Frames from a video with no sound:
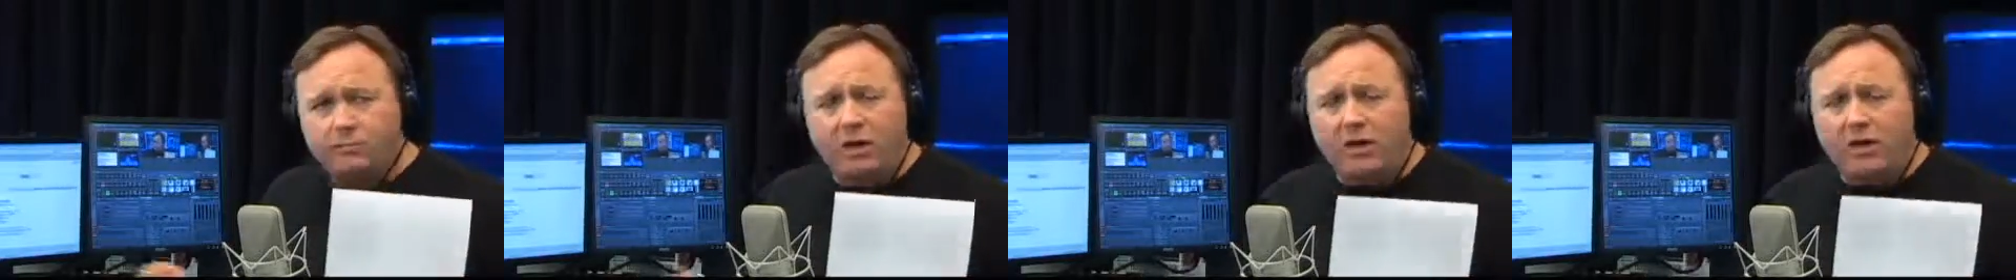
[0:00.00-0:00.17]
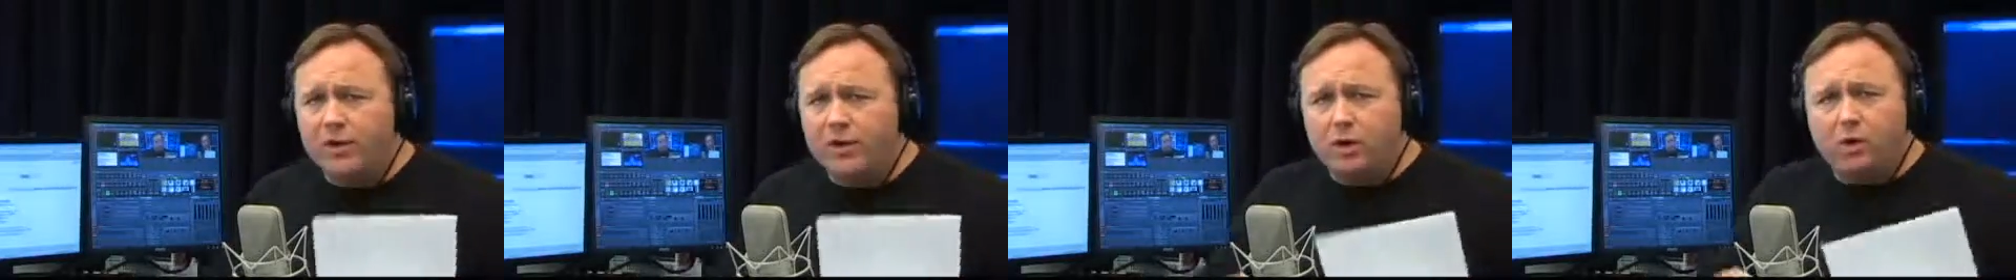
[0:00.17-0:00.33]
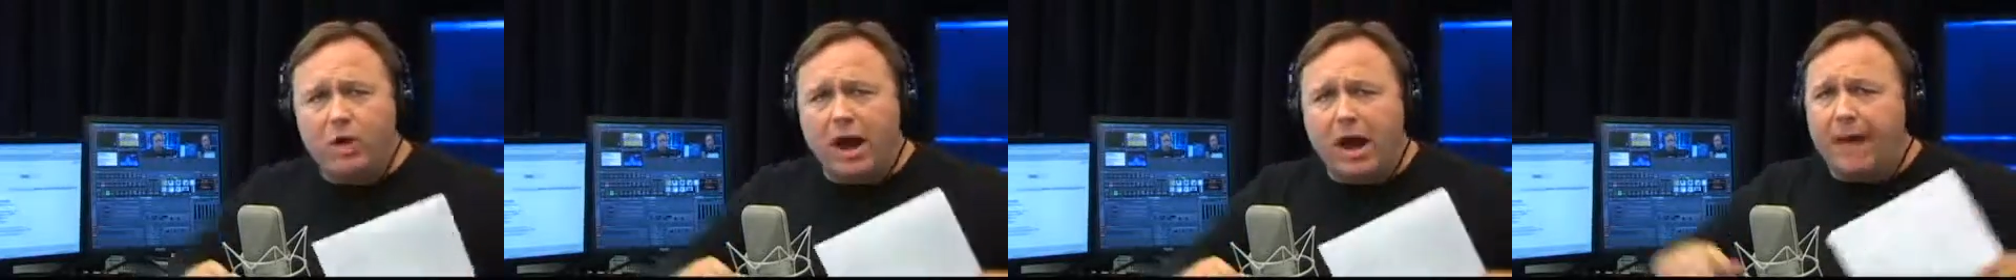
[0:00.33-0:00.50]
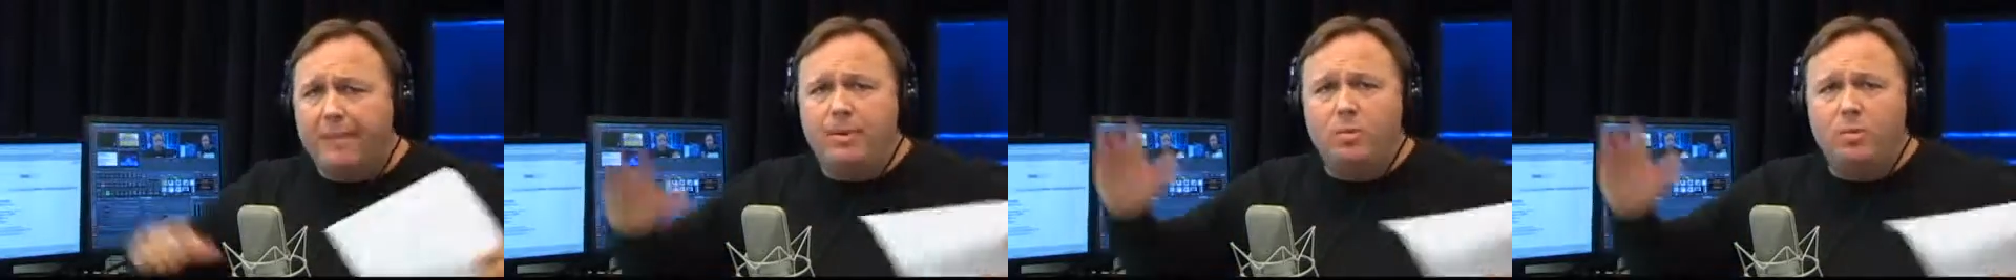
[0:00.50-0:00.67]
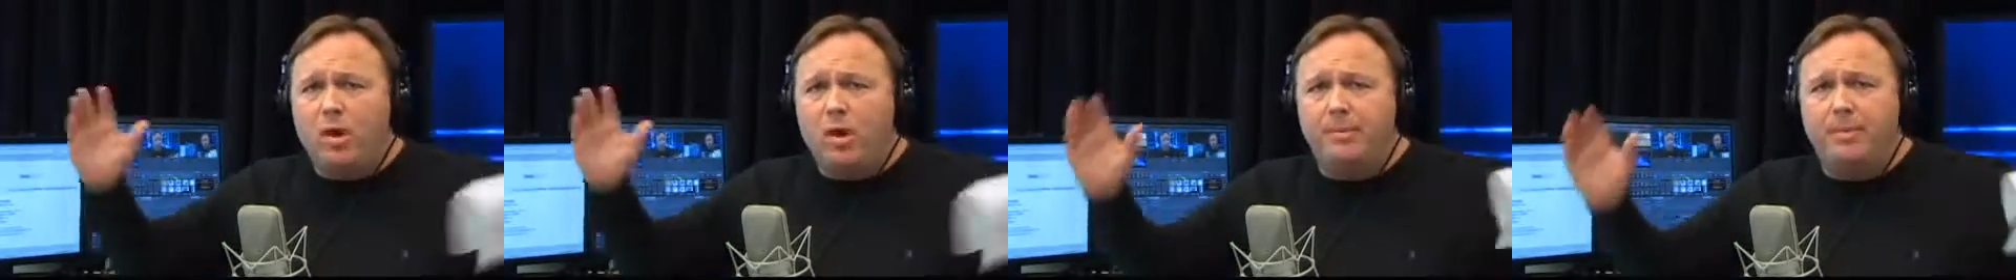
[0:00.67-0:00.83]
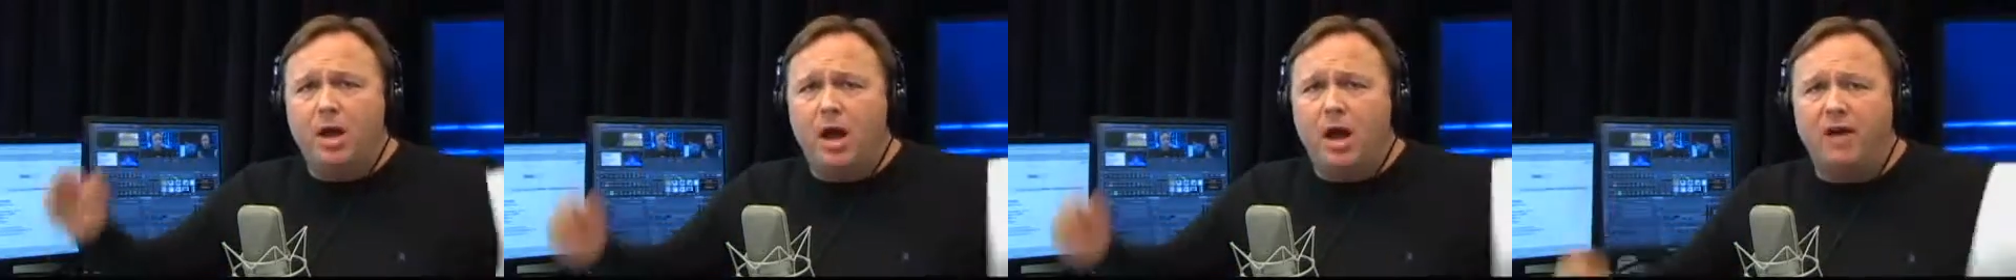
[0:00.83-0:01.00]
They're grabbing
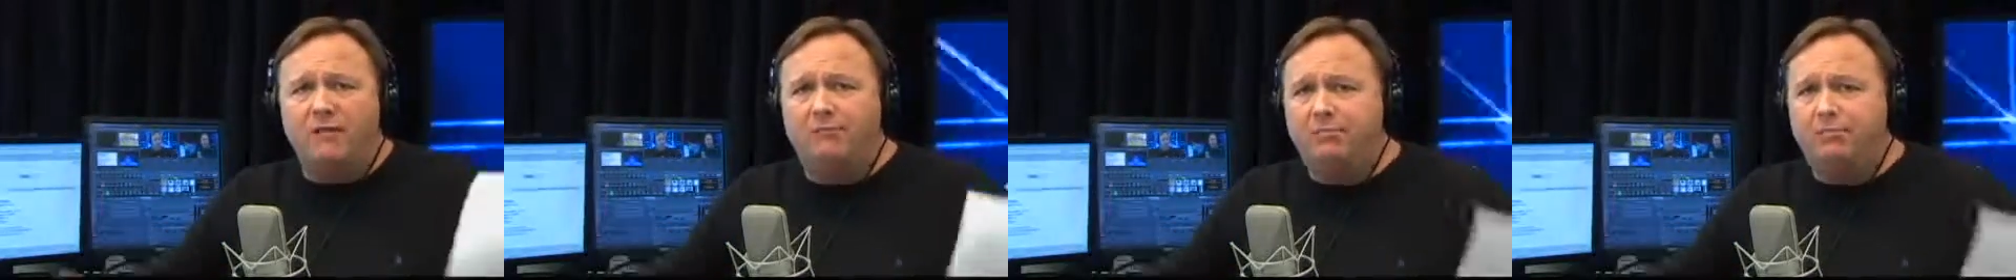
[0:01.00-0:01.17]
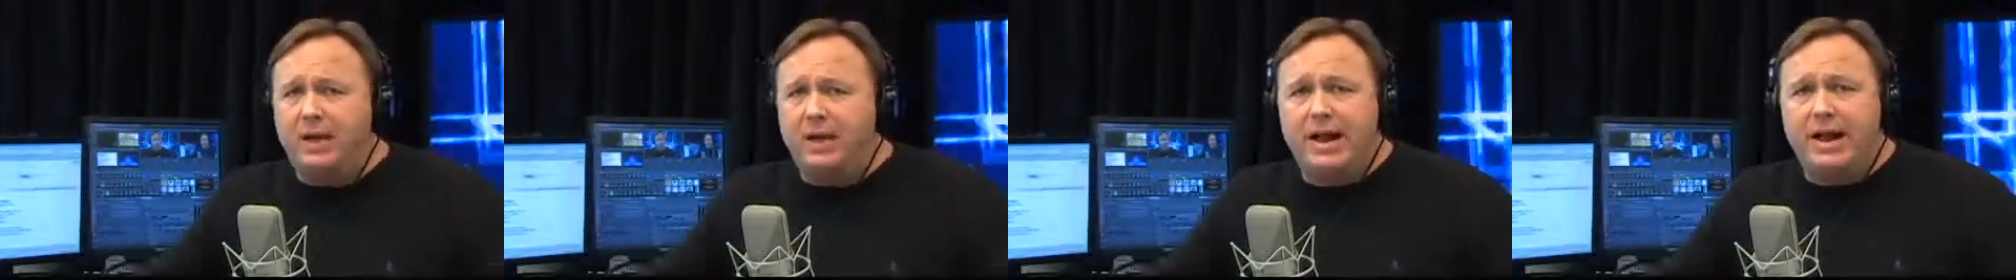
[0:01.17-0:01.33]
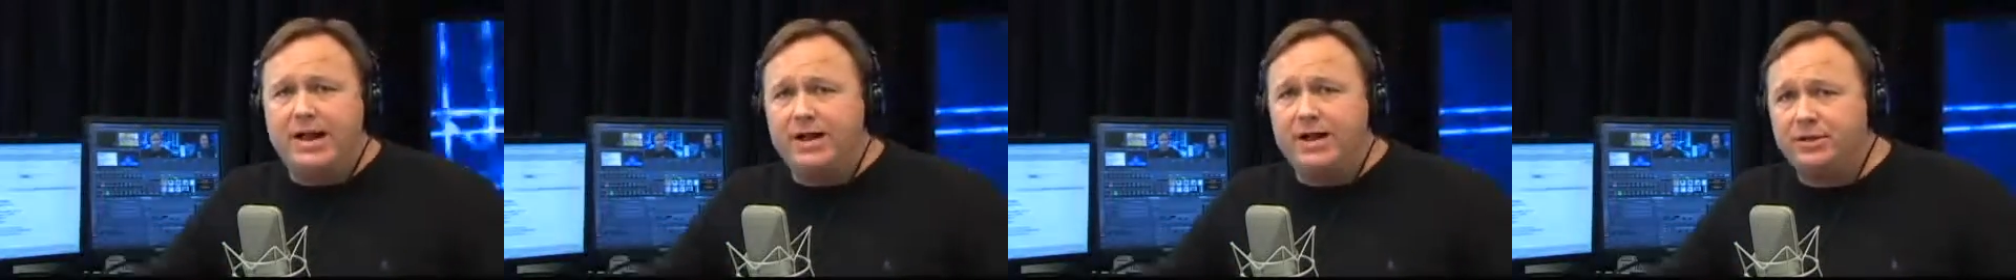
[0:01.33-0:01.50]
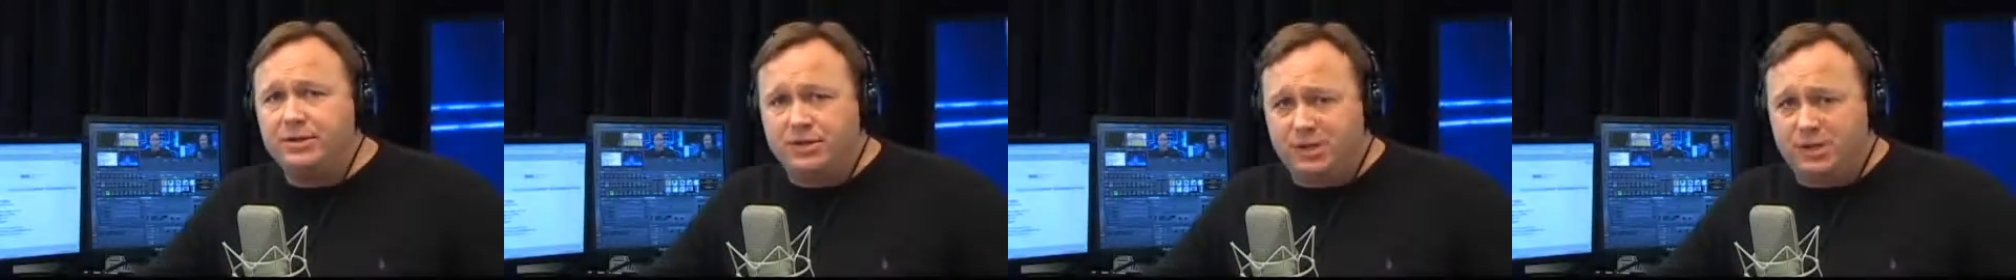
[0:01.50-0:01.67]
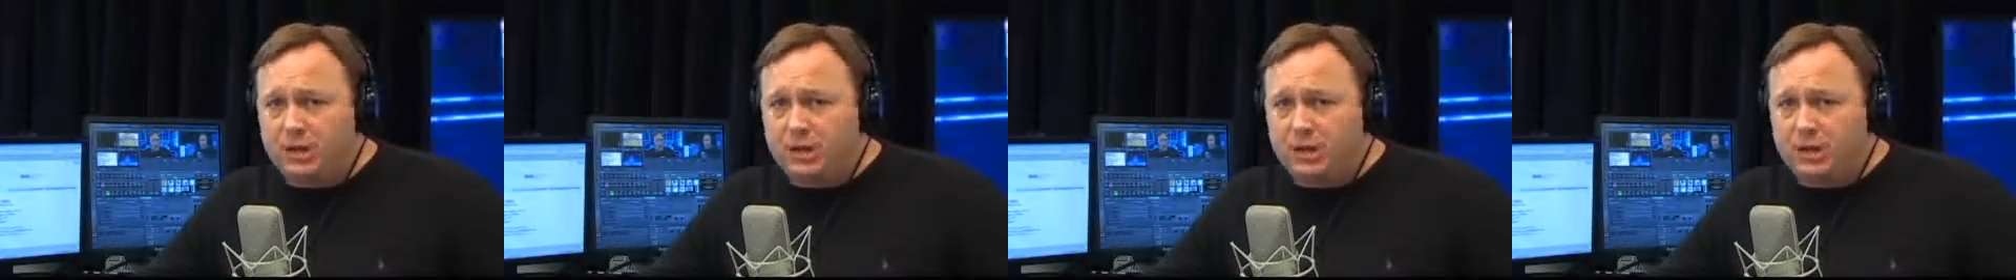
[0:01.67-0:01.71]
women off planes